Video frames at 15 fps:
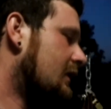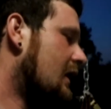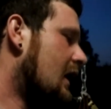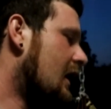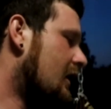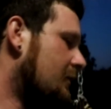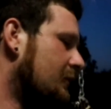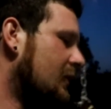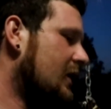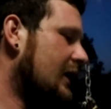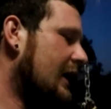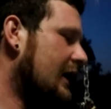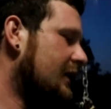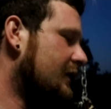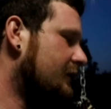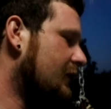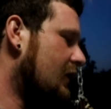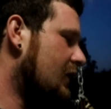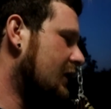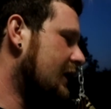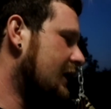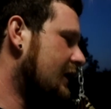I'm gonna end the
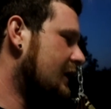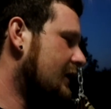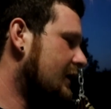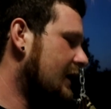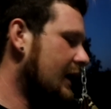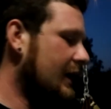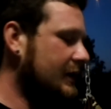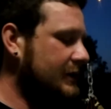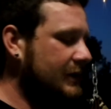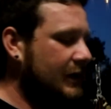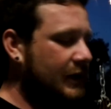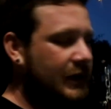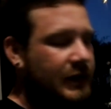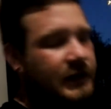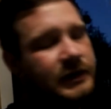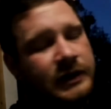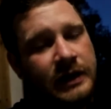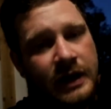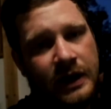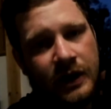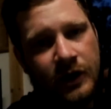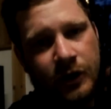vlog here, and
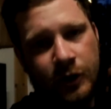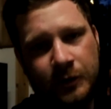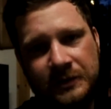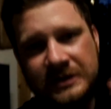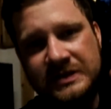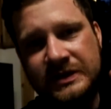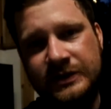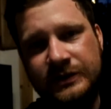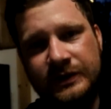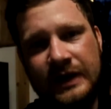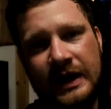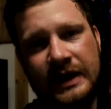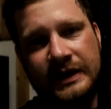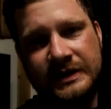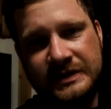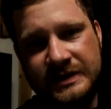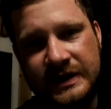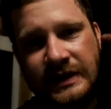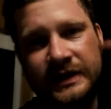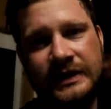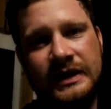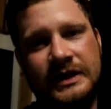I hope to see you guys
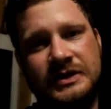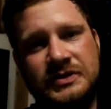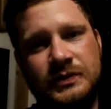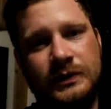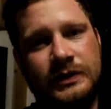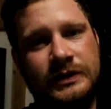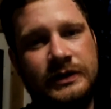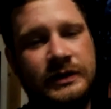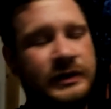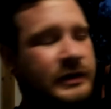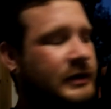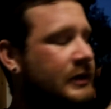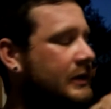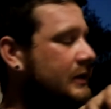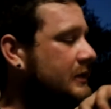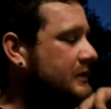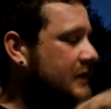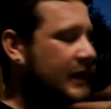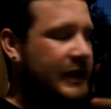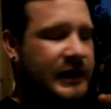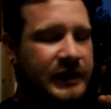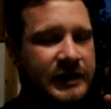in the next one.
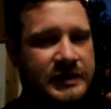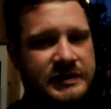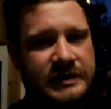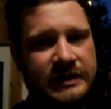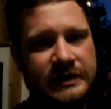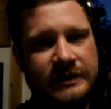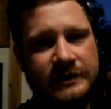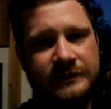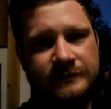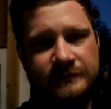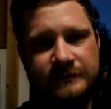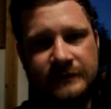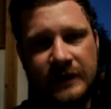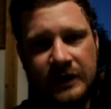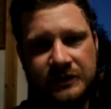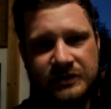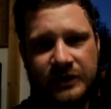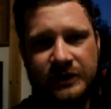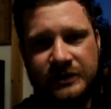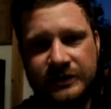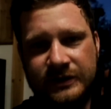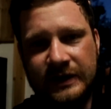Take it easy. I'll
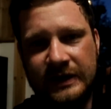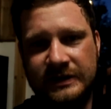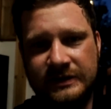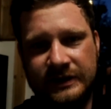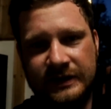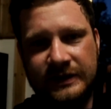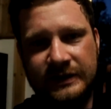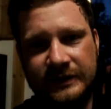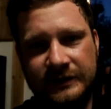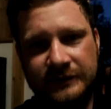talk to you guys later.